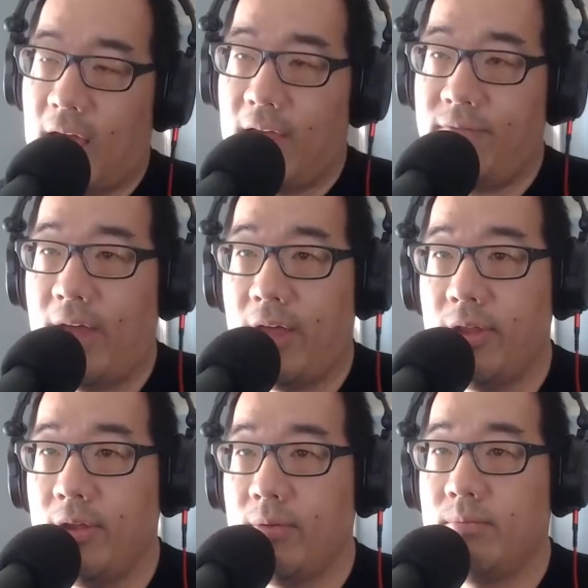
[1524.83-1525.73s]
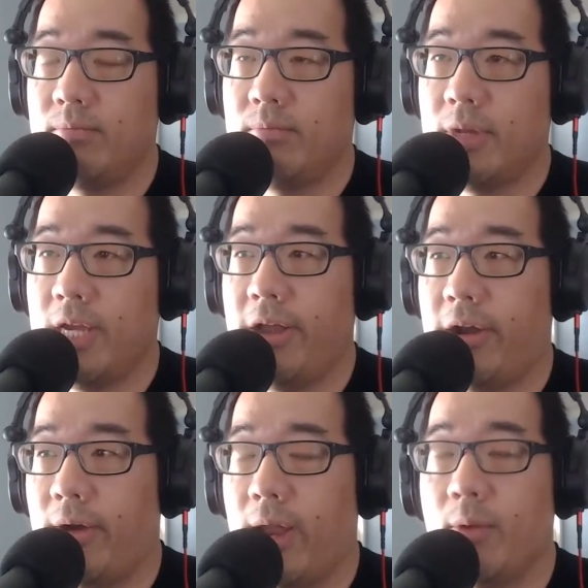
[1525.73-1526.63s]
is high value
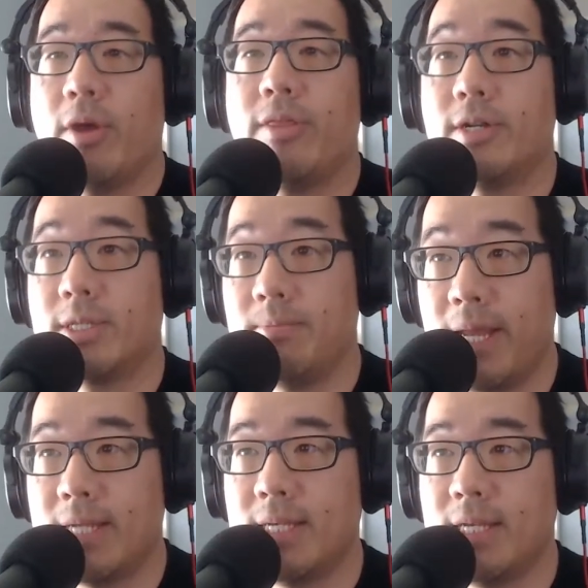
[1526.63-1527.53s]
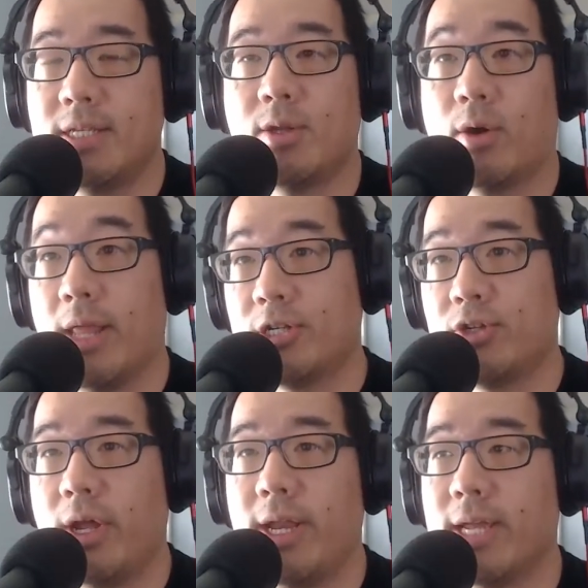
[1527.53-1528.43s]
gear, right? Whether it's medicines or
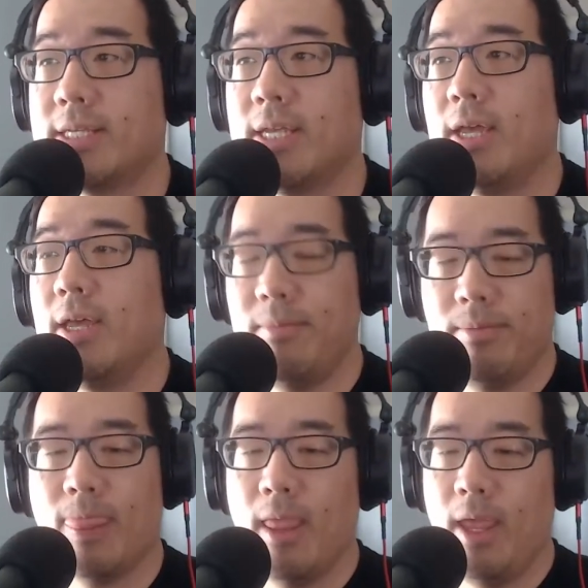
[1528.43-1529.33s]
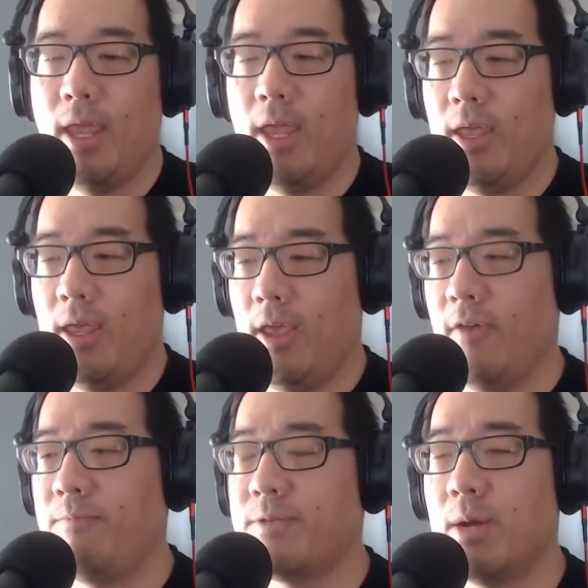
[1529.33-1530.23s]
electronics.
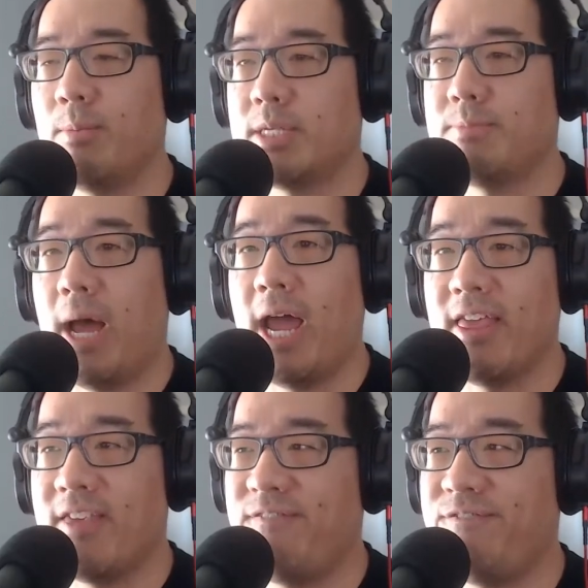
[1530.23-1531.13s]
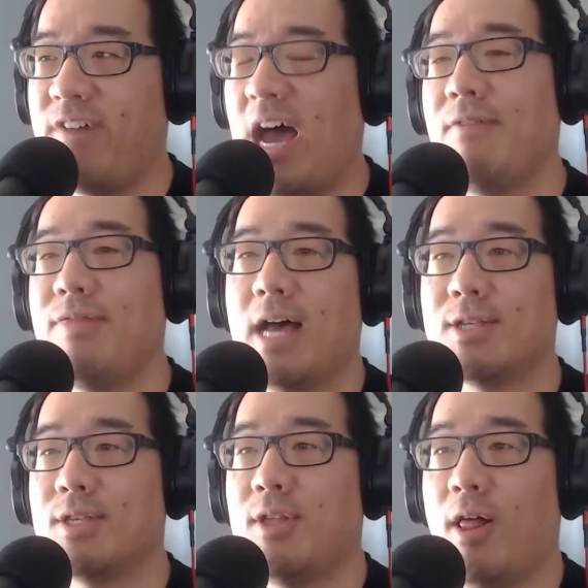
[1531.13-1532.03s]
Mm-hmm. If someone's buying five
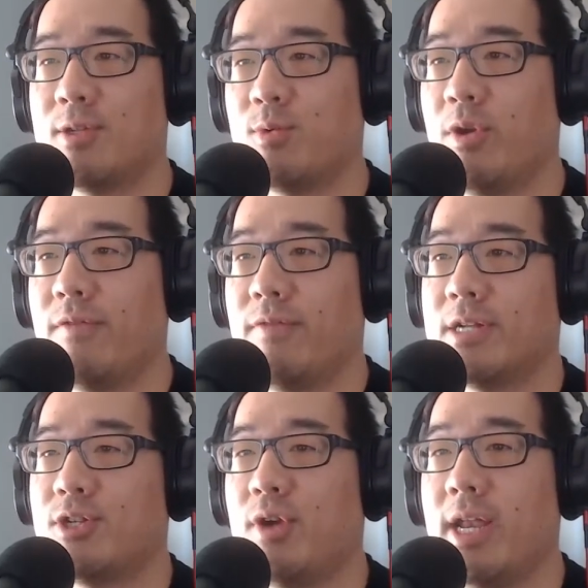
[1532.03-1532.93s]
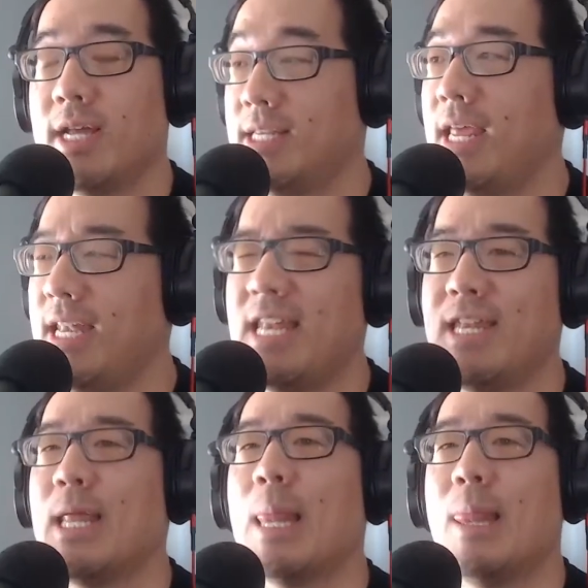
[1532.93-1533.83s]
thousand dollars worth of electronics and they
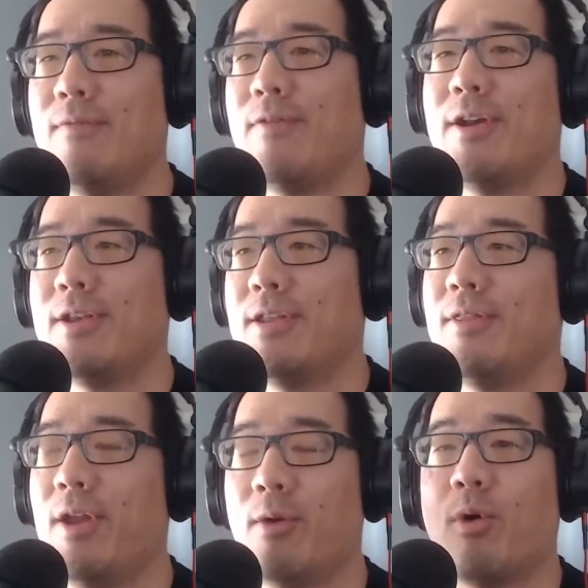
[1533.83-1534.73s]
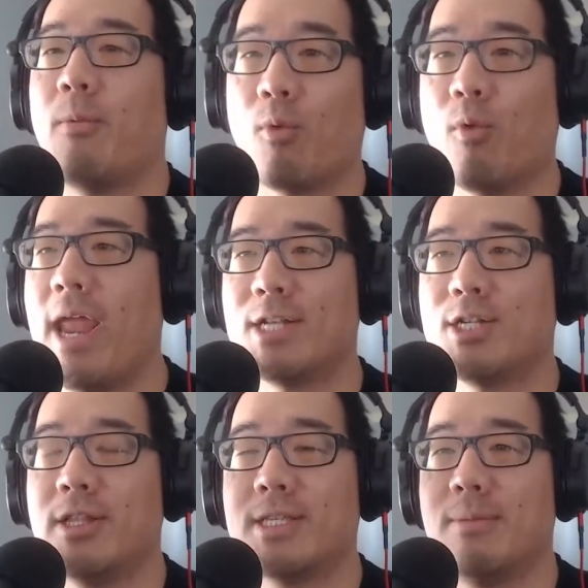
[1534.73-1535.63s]
need to deliver to their
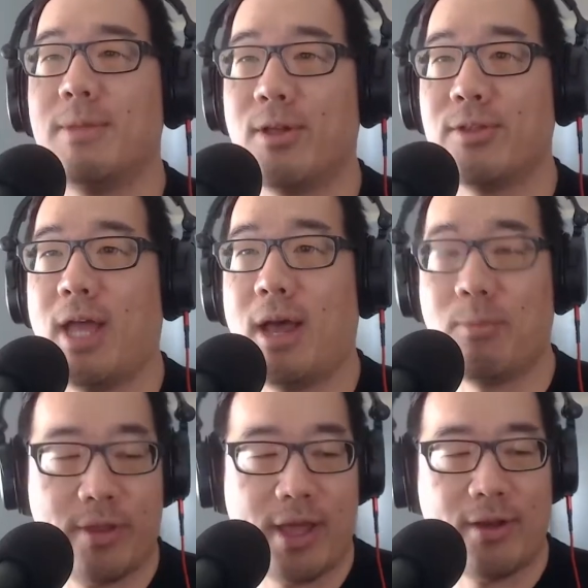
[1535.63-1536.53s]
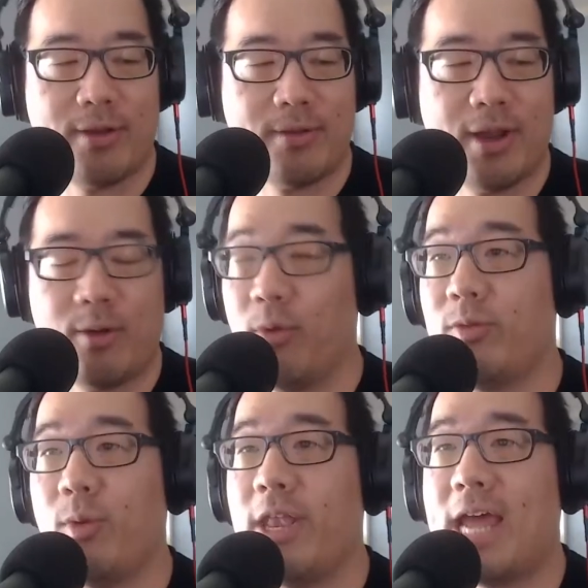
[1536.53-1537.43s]
ranch on some hilltop without you know
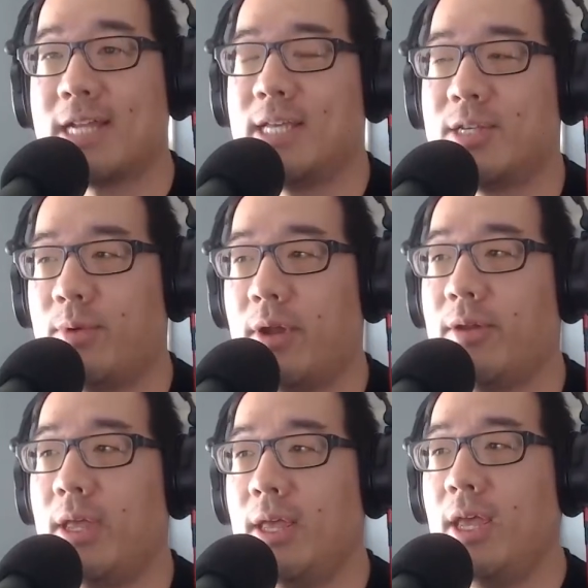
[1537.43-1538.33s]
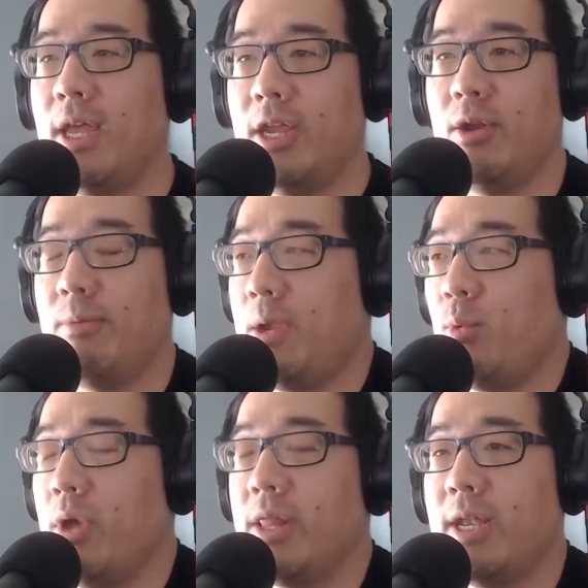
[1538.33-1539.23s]
with one access road, you'll be
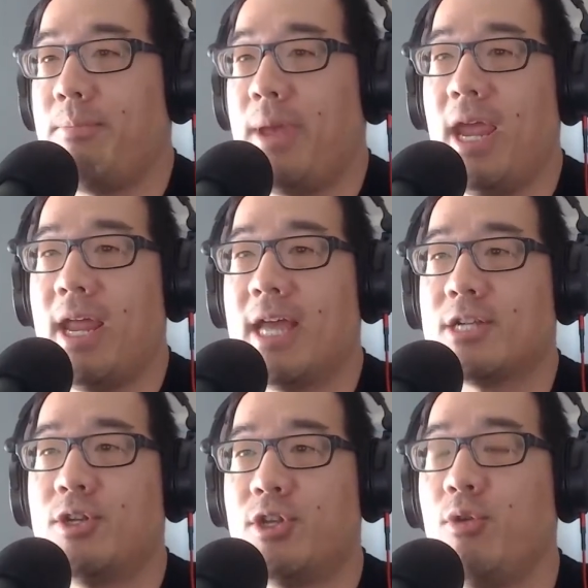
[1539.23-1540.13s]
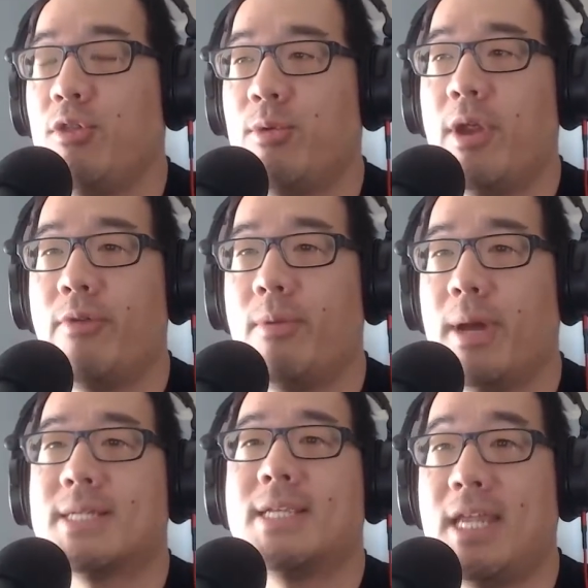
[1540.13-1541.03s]
willing to pay an extra two three
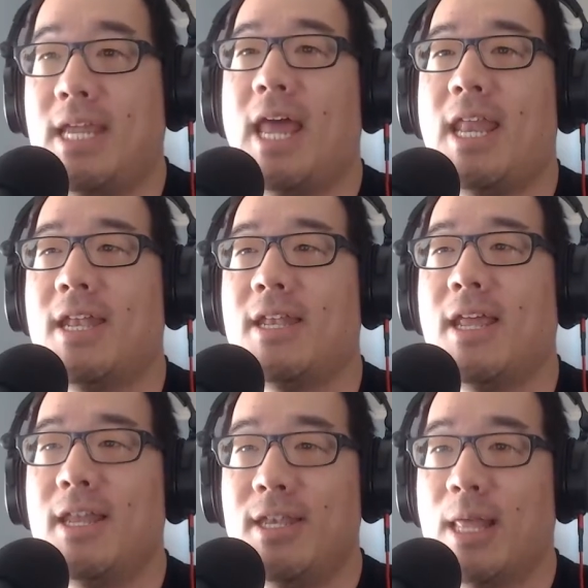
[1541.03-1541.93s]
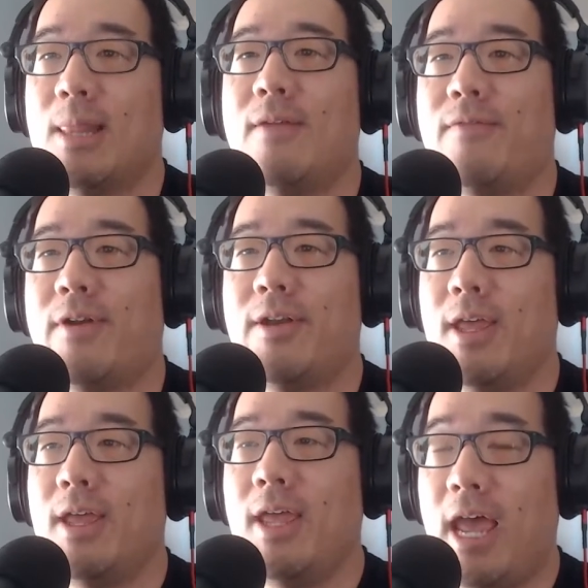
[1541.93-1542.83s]
hundred bucks to get it
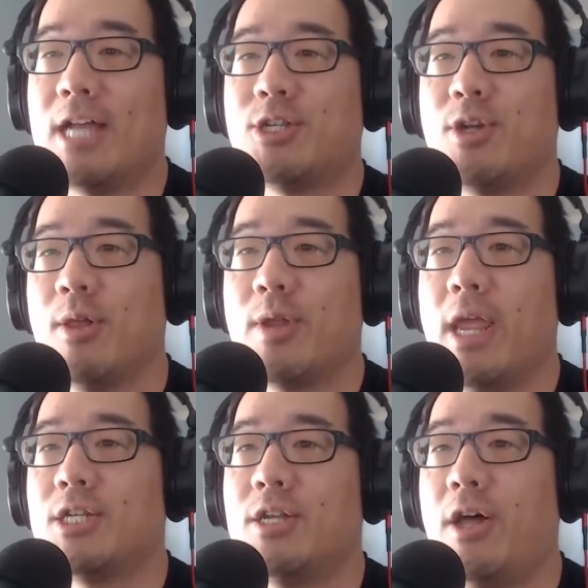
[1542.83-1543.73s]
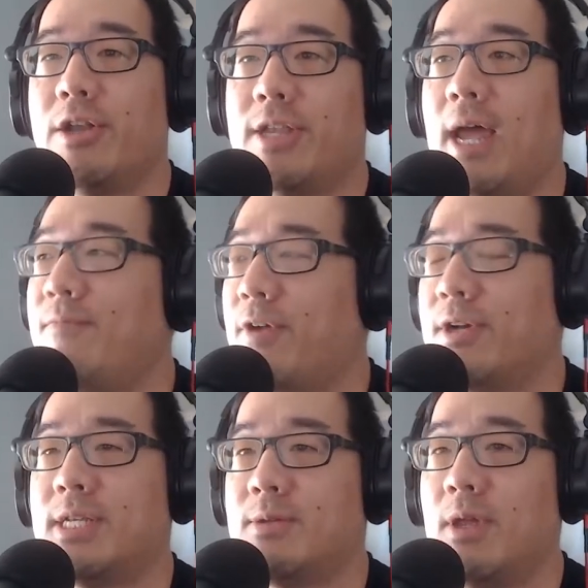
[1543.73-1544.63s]
delivered at your location on time
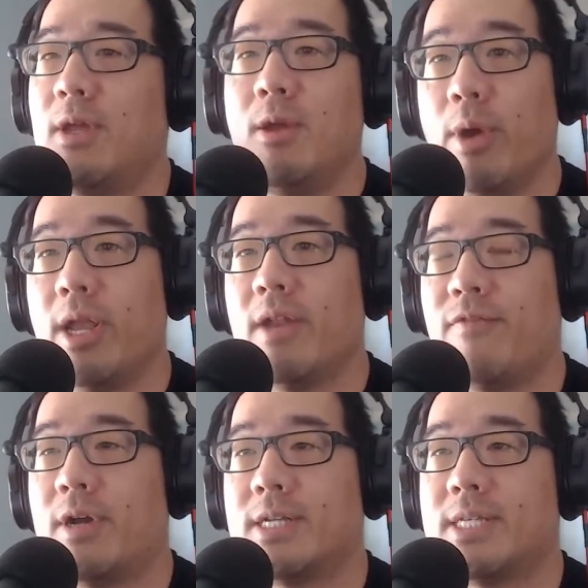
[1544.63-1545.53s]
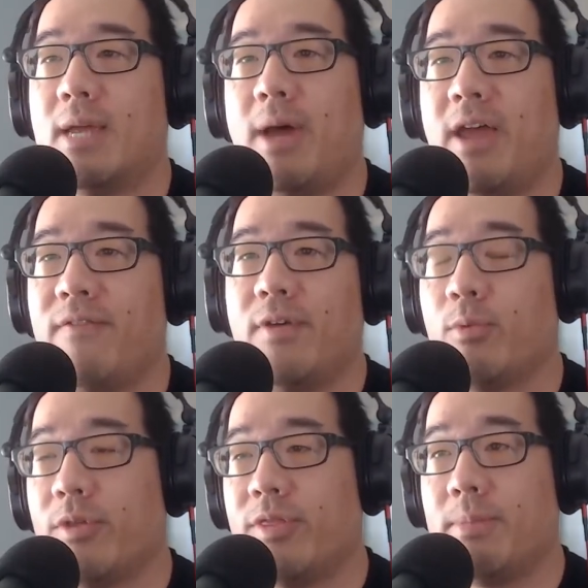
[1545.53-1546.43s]
versus waiting for a semi
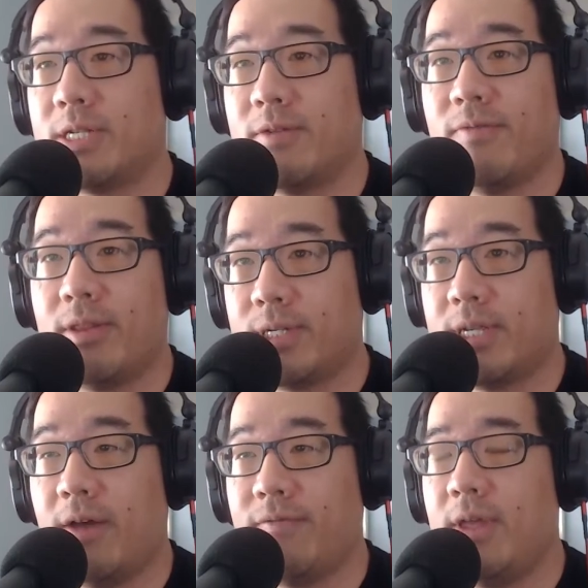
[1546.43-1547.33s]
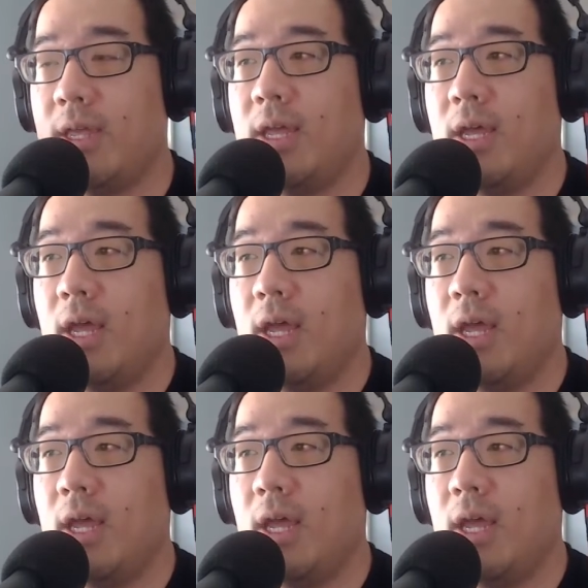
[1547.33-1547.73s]
filled with a bunch of other stuff.